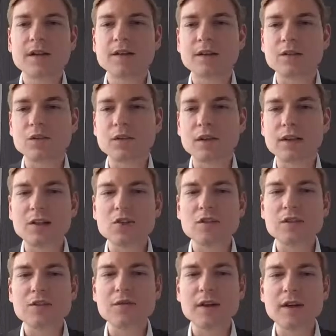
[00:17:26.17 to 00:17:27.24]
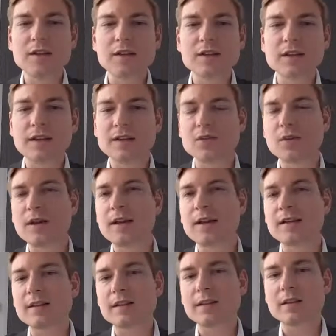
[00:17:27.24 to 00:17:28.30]
the due diligence phase, as well
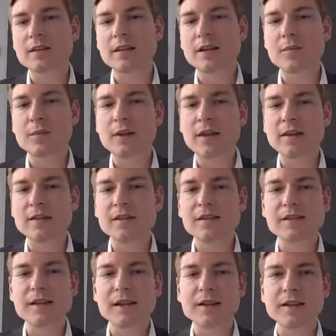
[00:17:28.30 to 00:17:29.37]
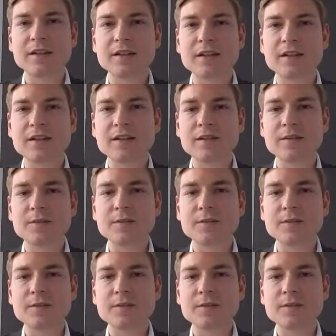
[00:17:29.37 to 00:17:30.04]
as a planned signing date.